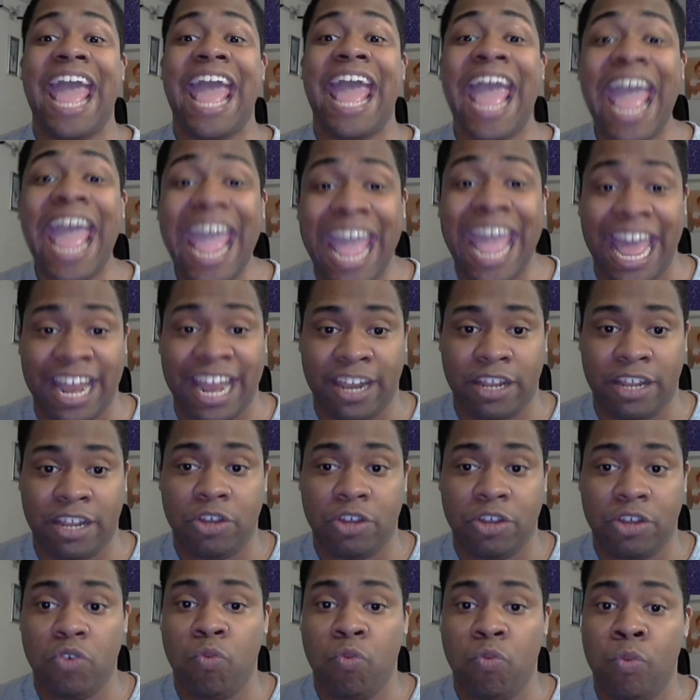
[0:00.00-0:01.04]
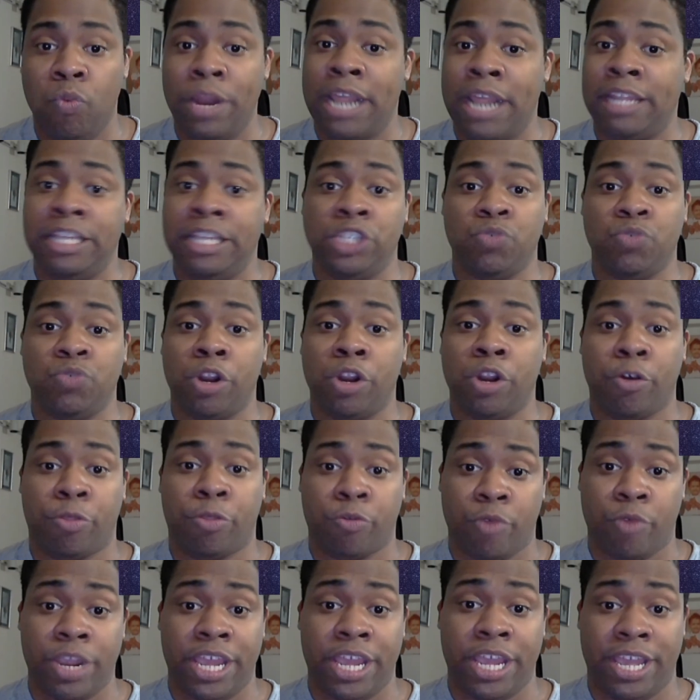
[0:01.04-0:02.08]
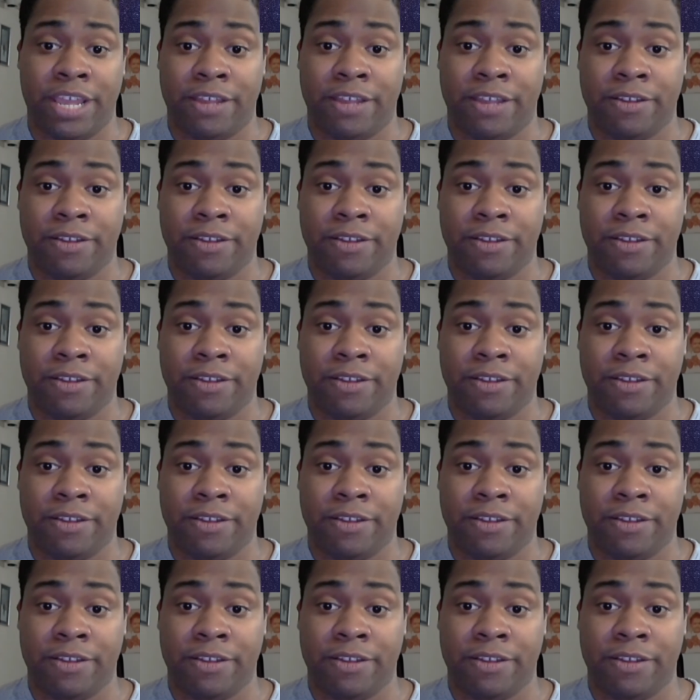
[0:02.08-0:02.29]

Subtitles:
and win at least 103.